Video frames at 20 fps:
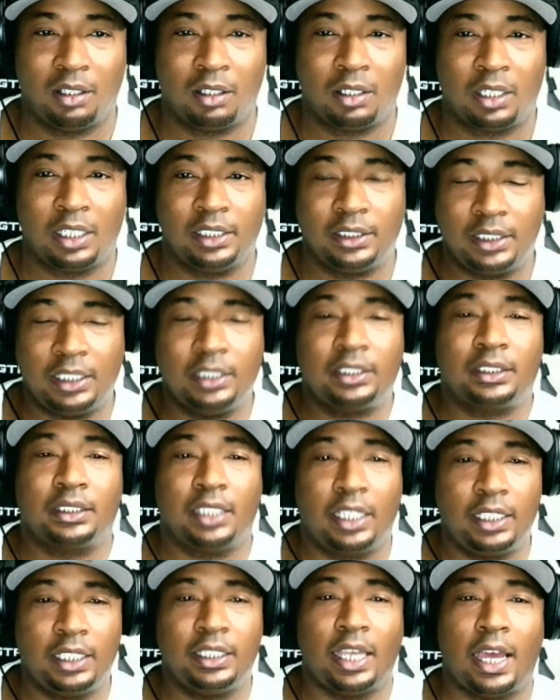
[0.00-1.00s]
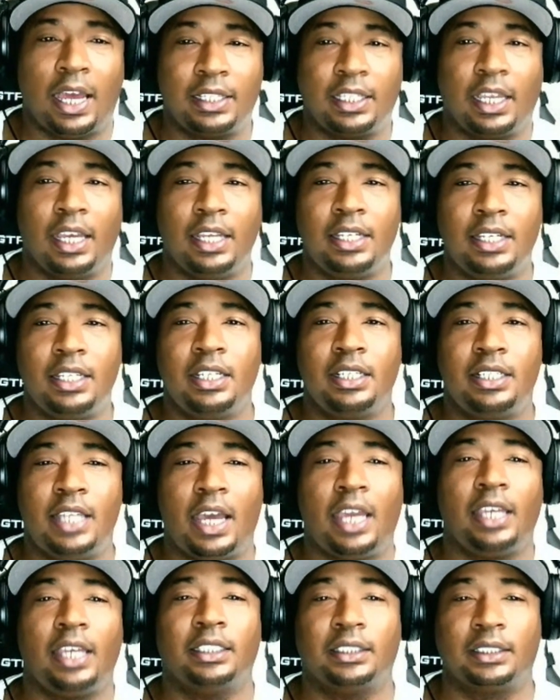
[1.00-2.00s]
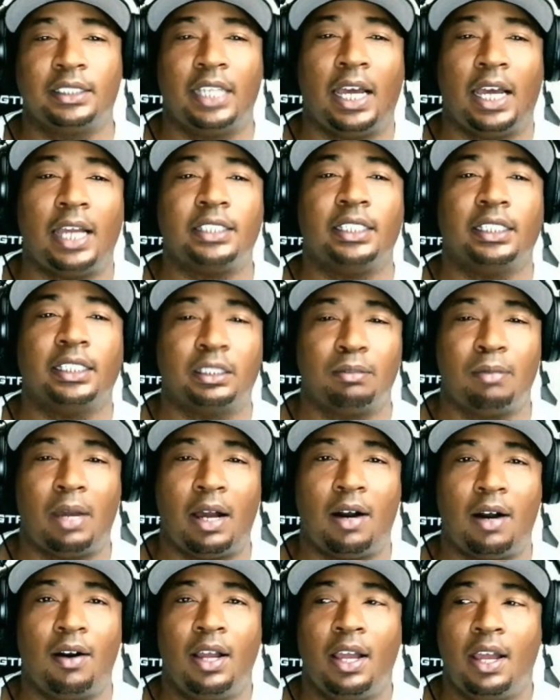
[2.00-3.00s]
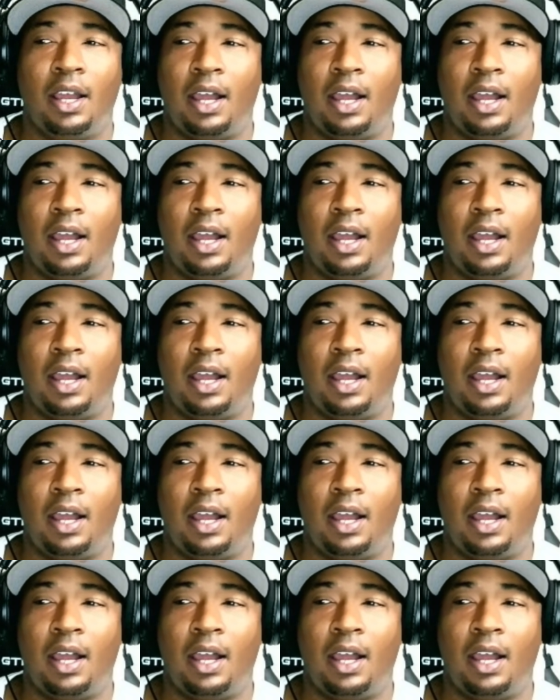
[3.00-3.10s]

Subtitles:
Because it at the end of the day, it's not just about